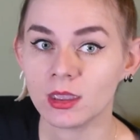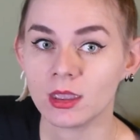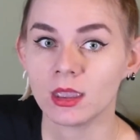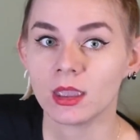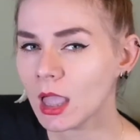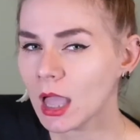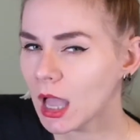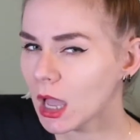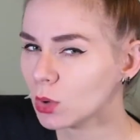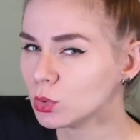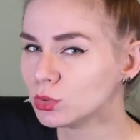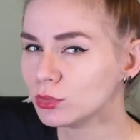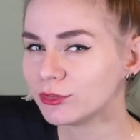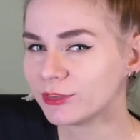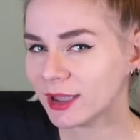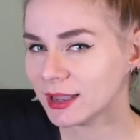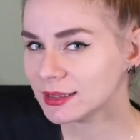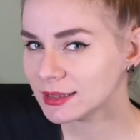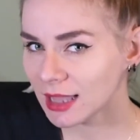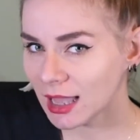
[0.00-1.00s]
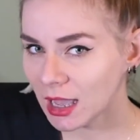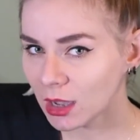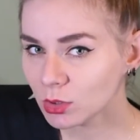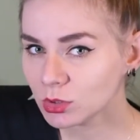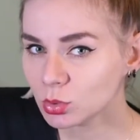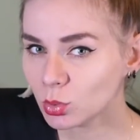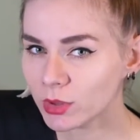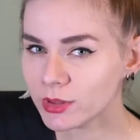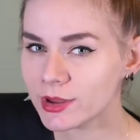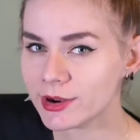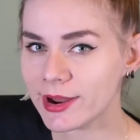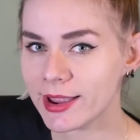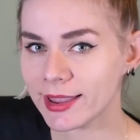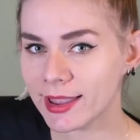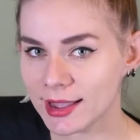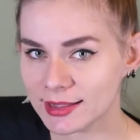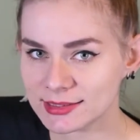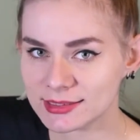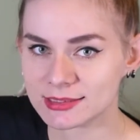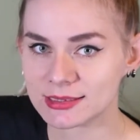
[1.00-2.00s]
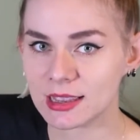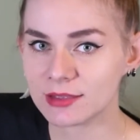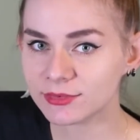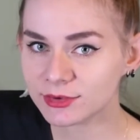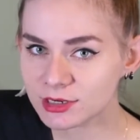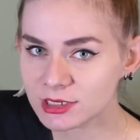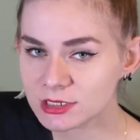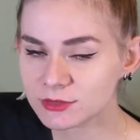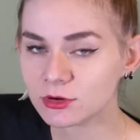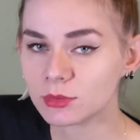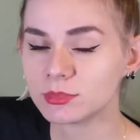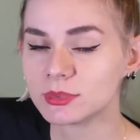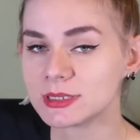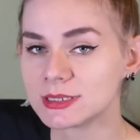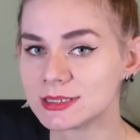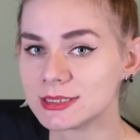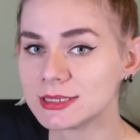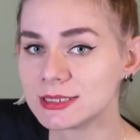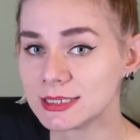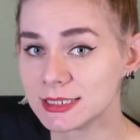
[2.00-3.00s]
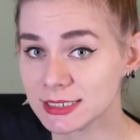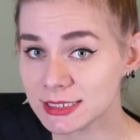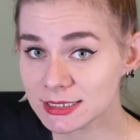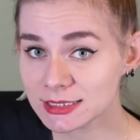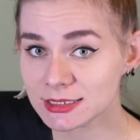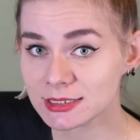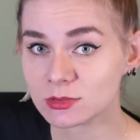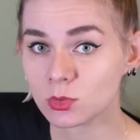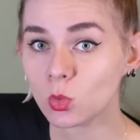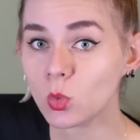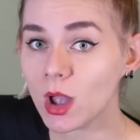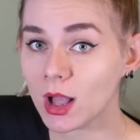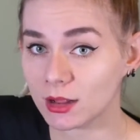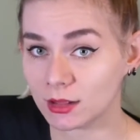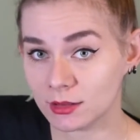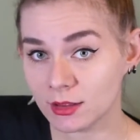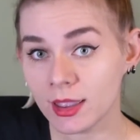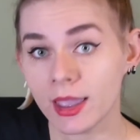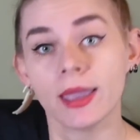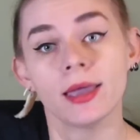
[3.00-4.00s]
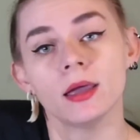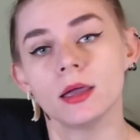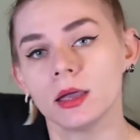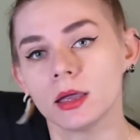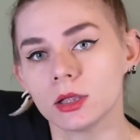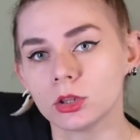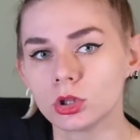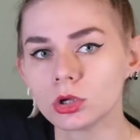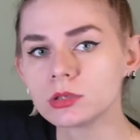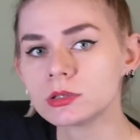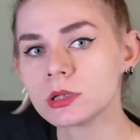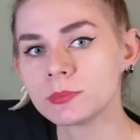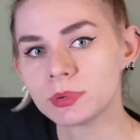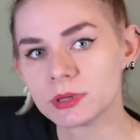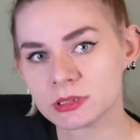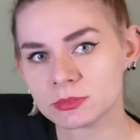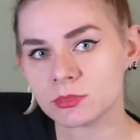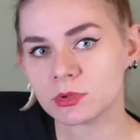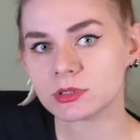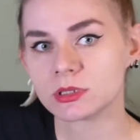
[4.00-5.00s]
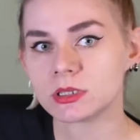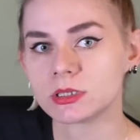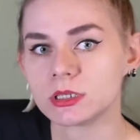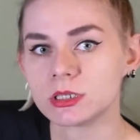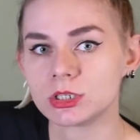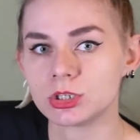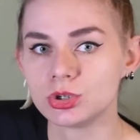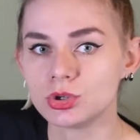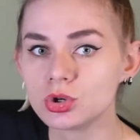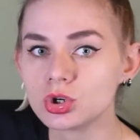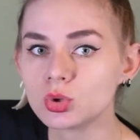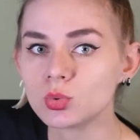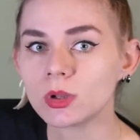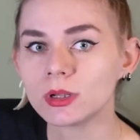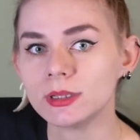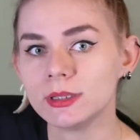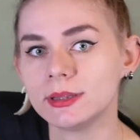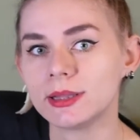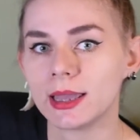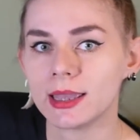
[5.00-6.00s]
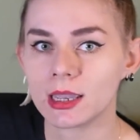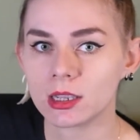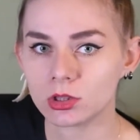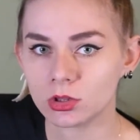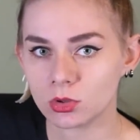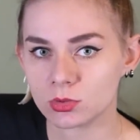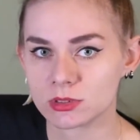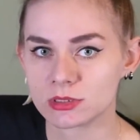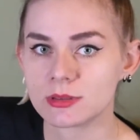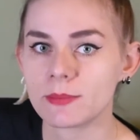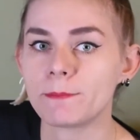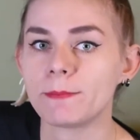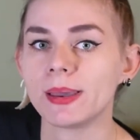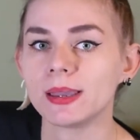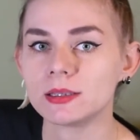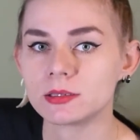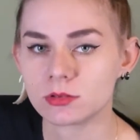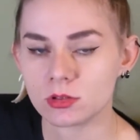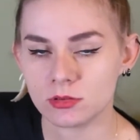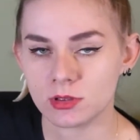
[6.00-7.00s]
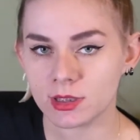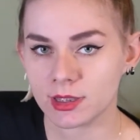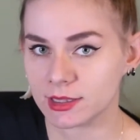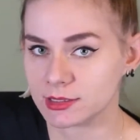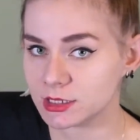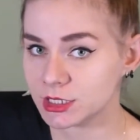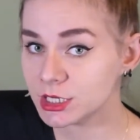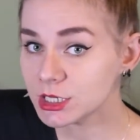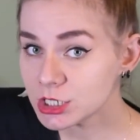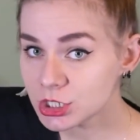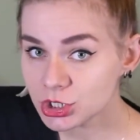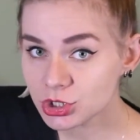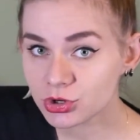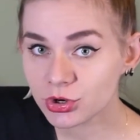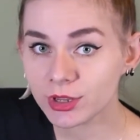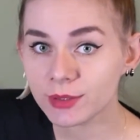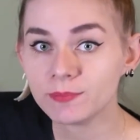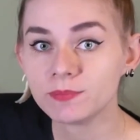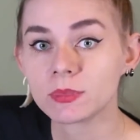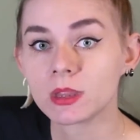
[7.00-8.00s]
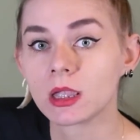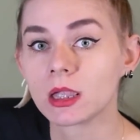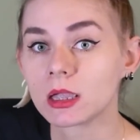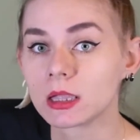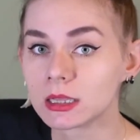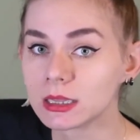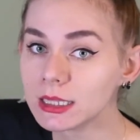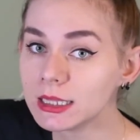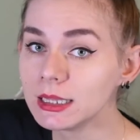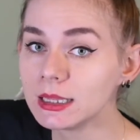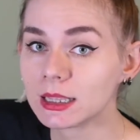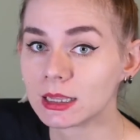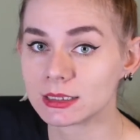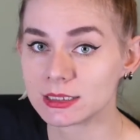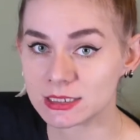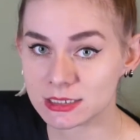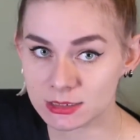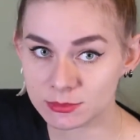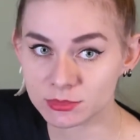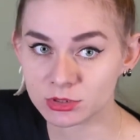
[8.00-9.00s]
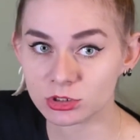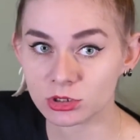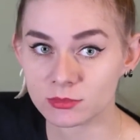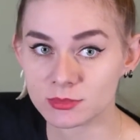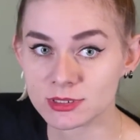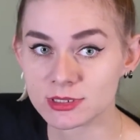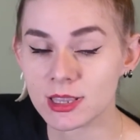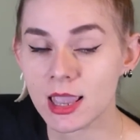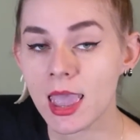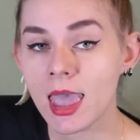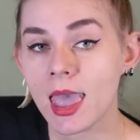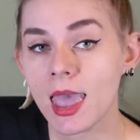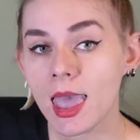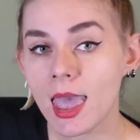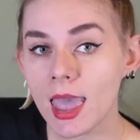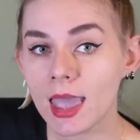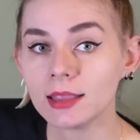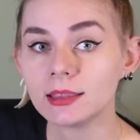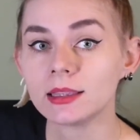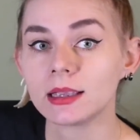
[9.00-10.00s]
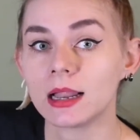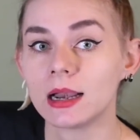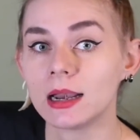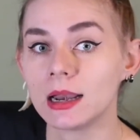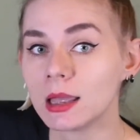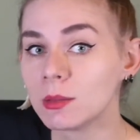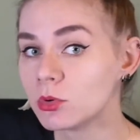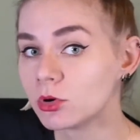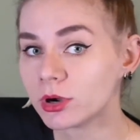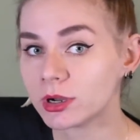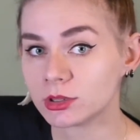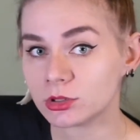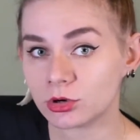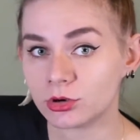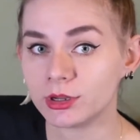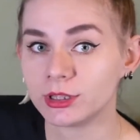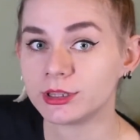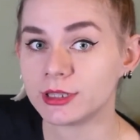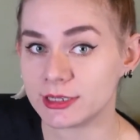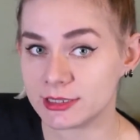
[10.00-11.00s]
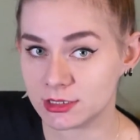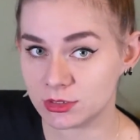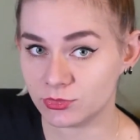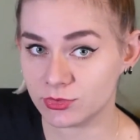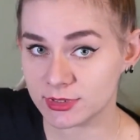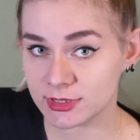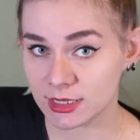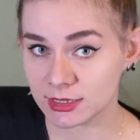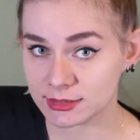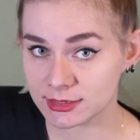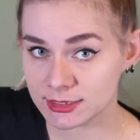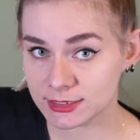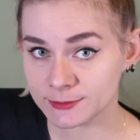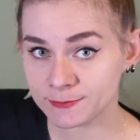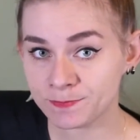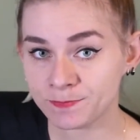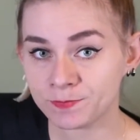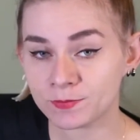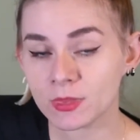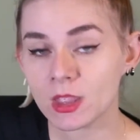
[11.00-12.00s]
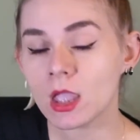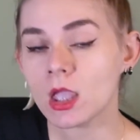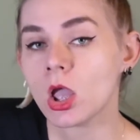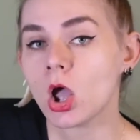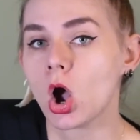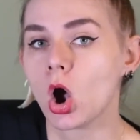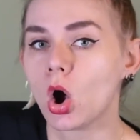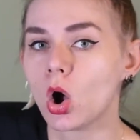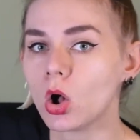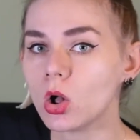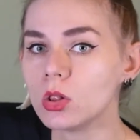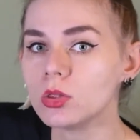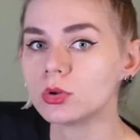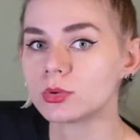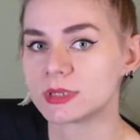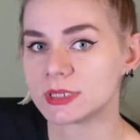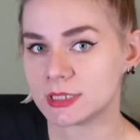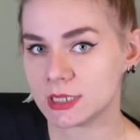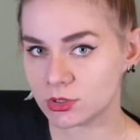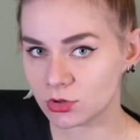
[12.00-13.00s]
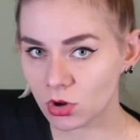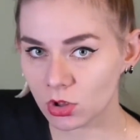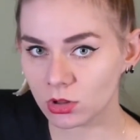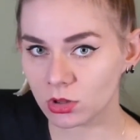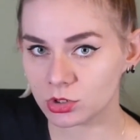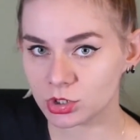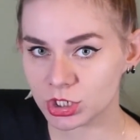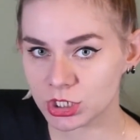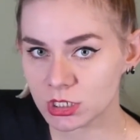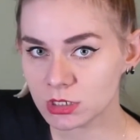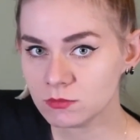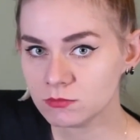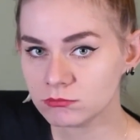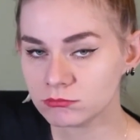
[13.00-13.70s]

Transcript: How to find out whether a cat suffers from this disease? Well, toxoplasmosis is usually diagnosed based on a cat's history, clinical symptoms and laboratory test results. Although serology,